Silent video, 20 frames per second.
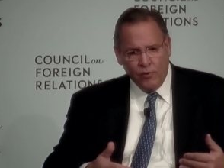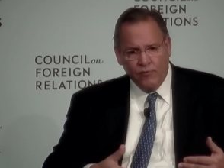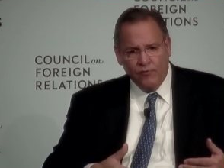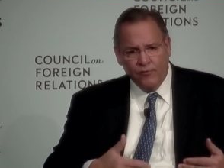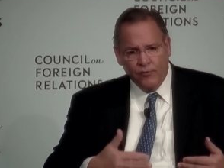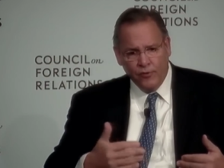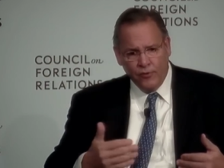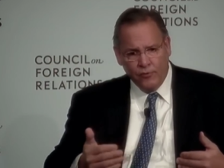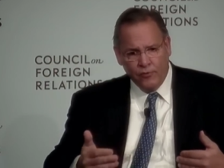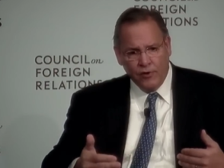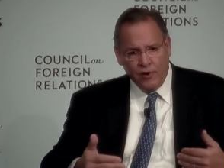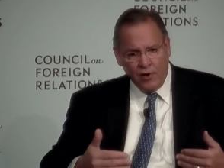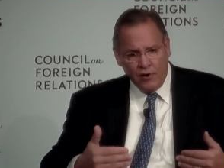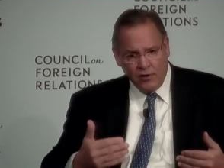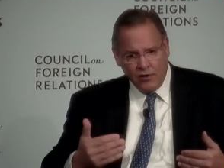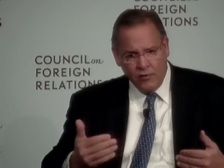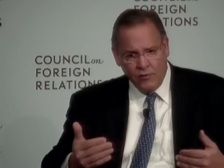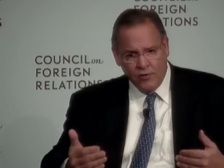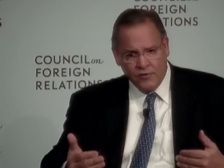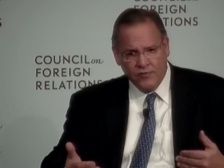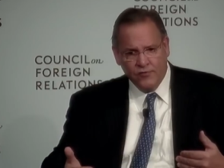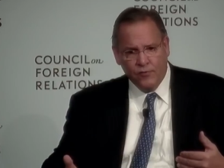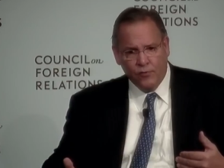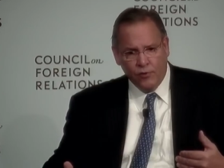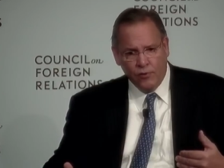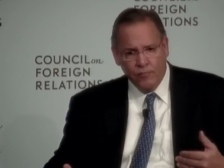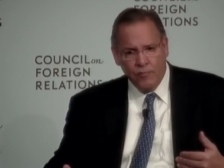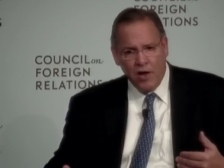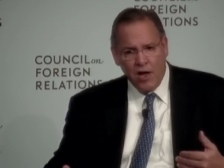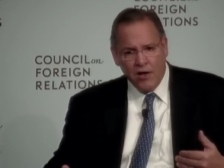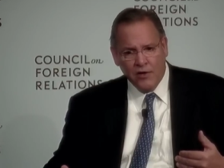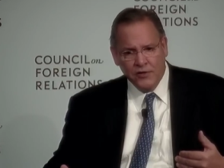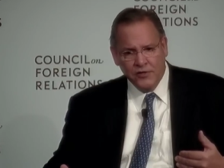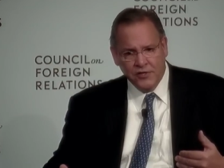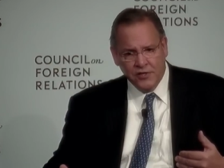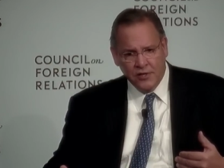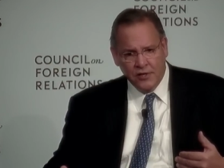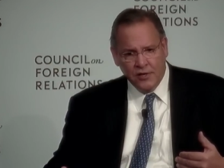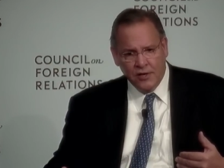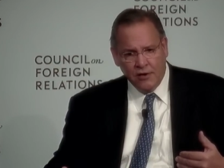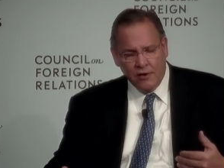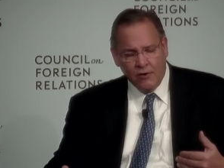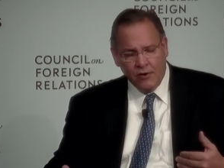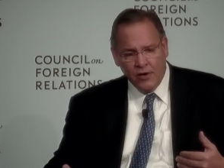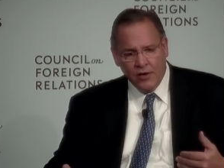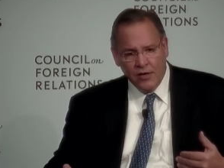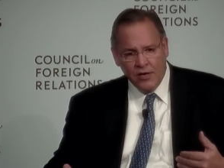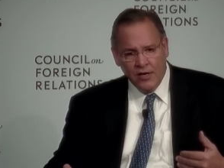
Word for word: furthering our U S foreign policy in the area.